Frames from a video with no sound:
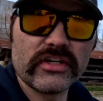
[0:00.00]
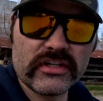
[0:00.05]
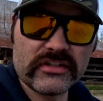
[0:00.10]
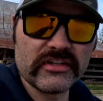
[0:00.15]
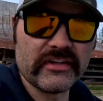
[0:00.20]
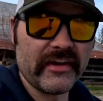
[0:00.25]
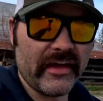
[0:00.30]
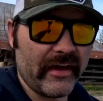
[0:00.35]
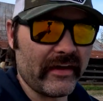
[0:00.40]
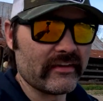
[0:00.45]
good
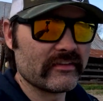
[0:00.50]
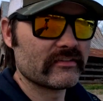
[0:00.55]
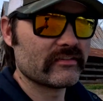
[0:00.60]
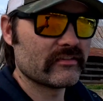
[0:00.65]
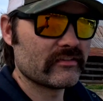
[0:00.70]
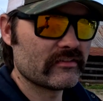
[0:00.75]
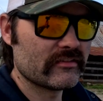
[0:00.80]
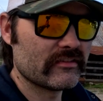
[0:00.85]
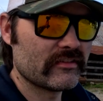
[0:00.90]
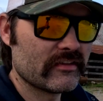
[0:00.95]
today.
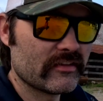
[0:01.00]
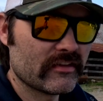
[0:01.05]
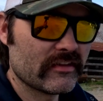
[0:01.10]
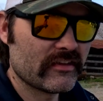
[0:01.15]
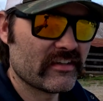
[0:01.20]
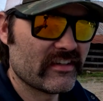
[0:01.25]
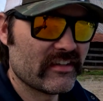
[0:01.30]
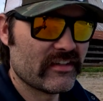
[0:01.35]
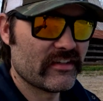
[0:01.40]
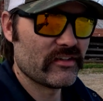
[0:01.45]

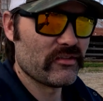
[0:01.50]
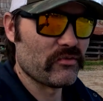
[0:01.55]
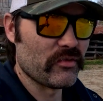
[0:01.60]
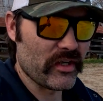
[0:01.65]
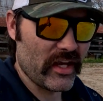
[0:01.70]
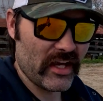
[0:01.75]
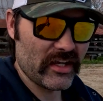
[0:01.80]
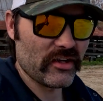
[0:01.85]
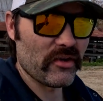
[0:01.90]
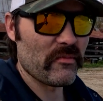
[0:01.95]

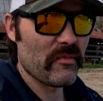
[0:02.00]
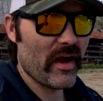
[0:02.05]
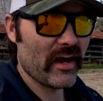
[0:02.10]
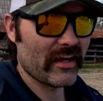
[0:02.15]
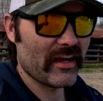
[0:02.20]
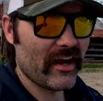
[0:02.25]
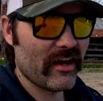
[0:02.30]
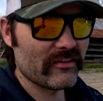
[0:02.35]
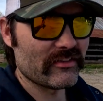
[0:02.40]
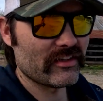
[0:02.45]
We gotta go
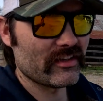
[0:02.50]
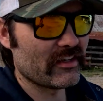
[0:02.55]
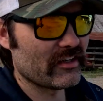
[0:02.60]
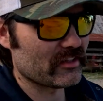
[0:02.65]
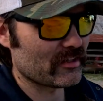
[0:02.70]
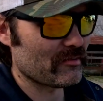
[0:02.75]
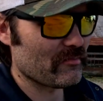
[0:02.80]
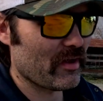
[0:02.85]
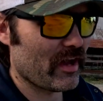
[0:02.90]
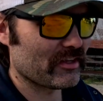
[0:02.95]
back out there
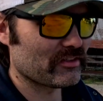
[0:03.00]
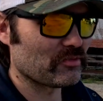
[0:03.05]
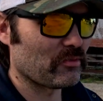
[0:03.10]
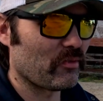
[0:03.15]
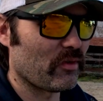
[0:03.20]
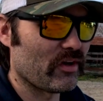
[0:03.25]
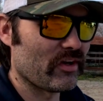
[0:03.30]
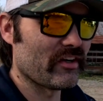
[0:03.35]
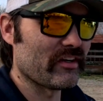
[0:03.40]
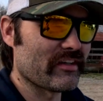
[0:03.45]
and get back to
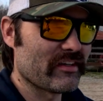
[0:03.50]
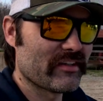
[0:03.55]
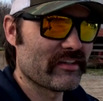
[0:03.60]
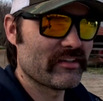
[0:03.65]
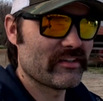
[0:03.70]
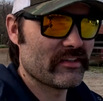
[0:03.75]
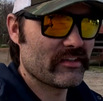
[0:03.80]
work